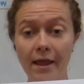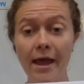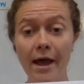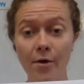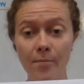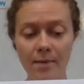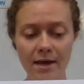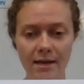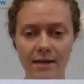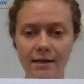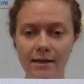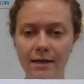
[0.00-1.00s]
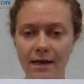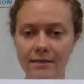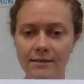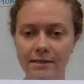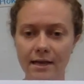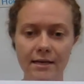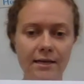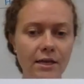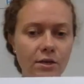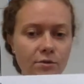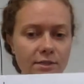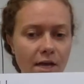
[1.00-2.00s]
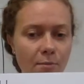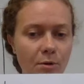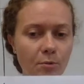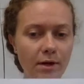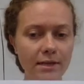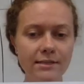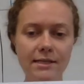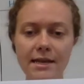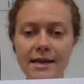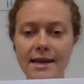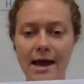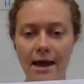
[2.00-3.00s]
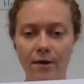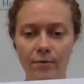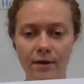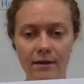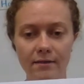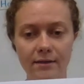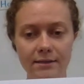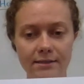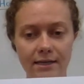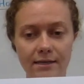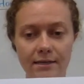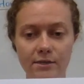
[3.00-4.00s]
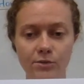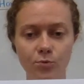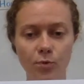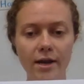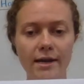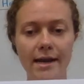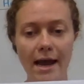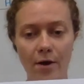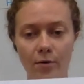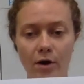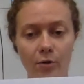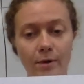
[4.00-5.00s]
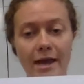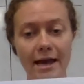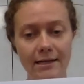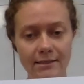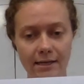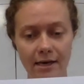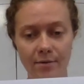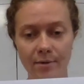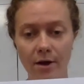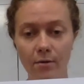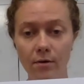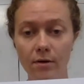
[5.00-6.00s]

How many? Yes. And can you tell me what is the noun in this sentence? What noun are we asking about?